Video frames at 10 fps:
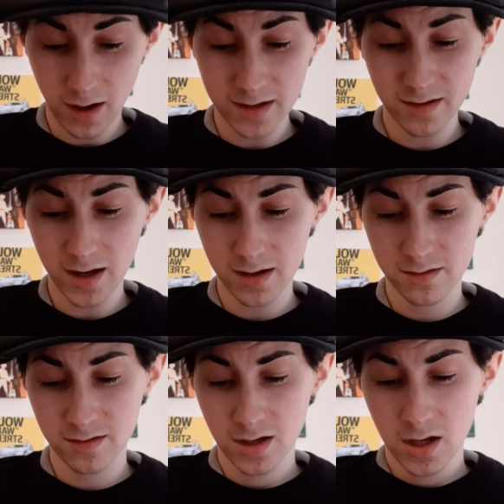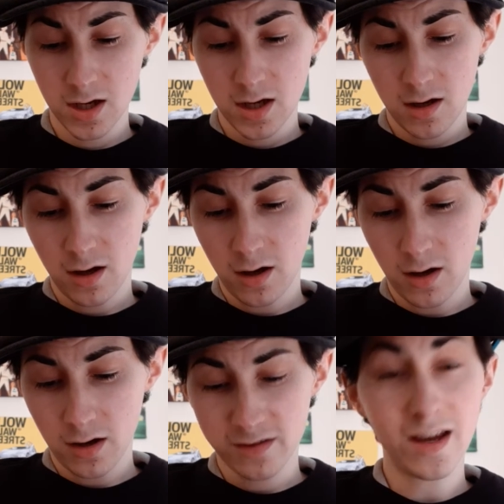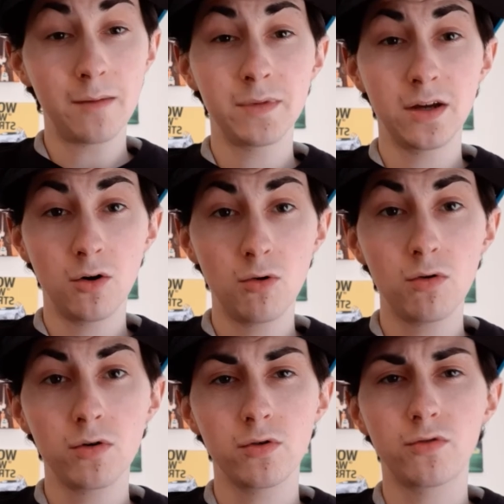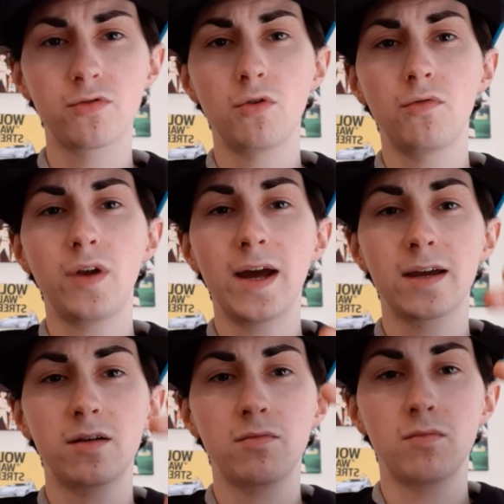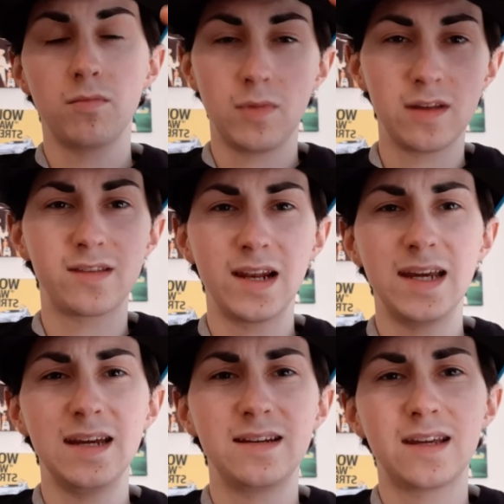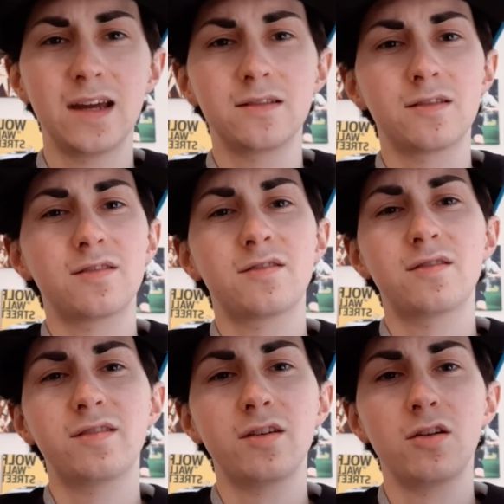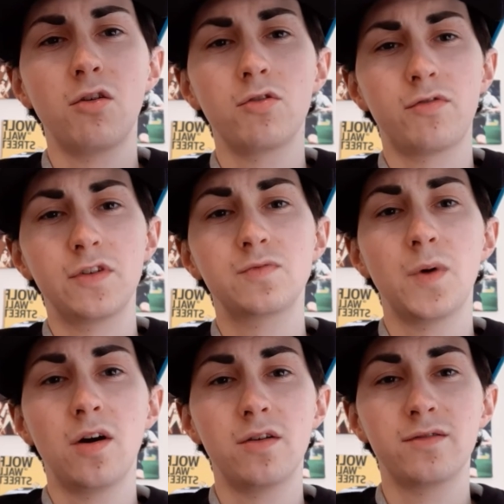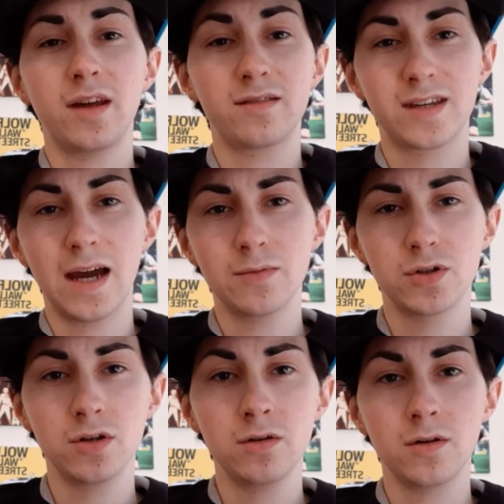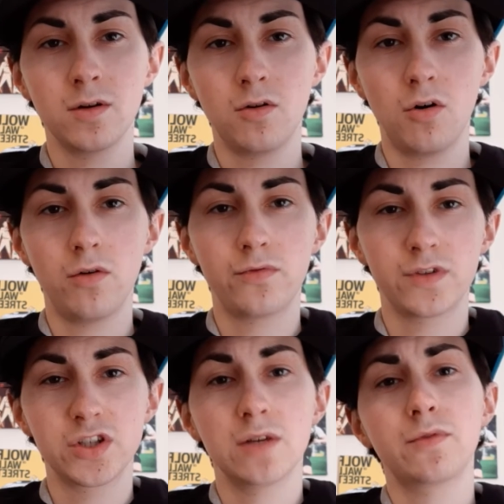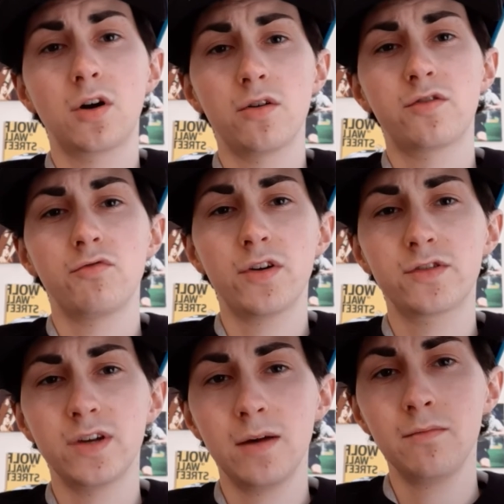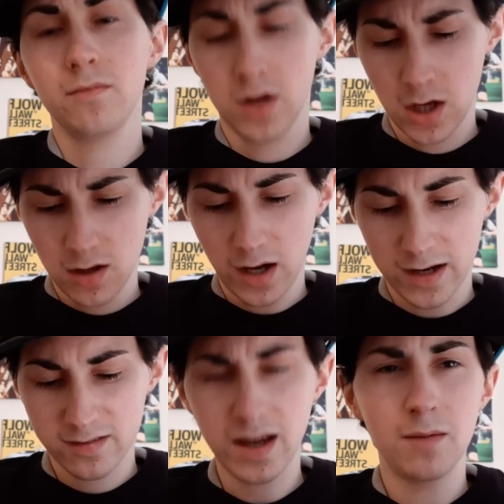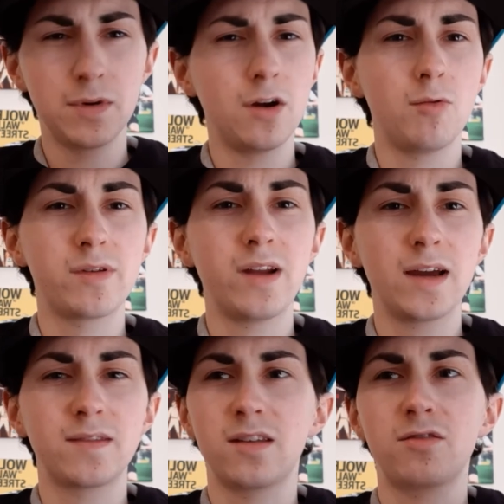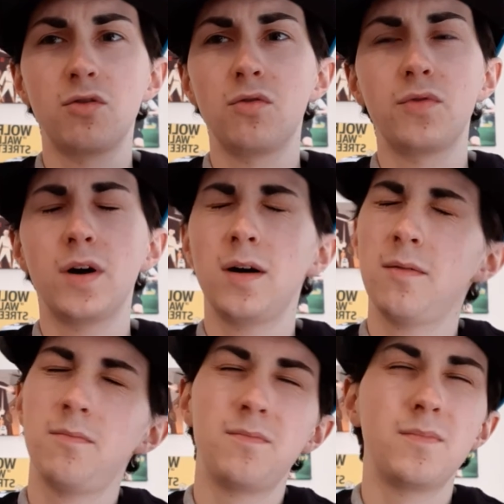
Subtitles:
Isaacs, Sam Neill, who's sort of like is the lead against Laurence Fishburne as the captain of the ship that goes to rescue them. Like, Sam Neill is like this sort of